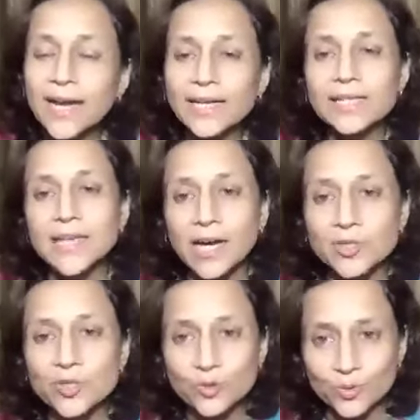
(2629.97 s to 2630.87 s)
On the other
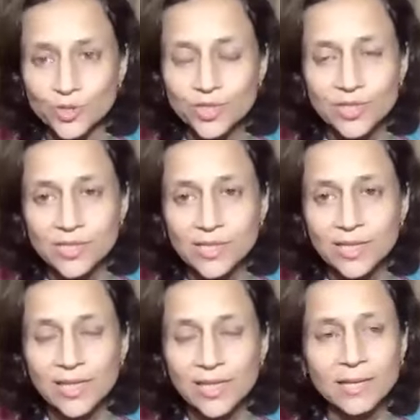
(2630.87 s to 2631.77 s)
hand, he's
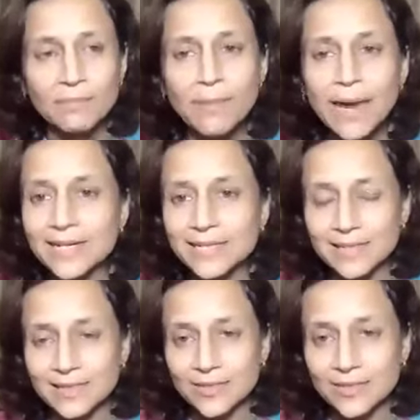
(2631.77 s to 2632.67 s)
Ashutosh. He
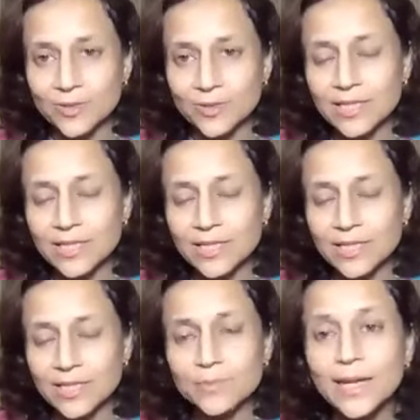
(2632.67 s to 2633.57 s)
melts.
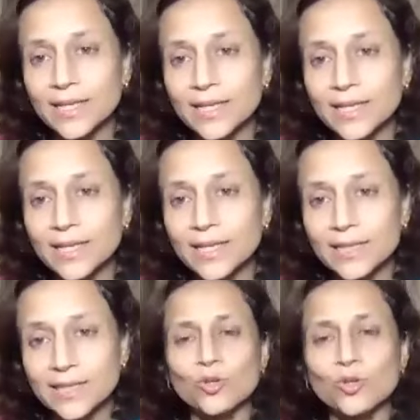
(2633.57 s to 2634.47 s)
He's Bholenath.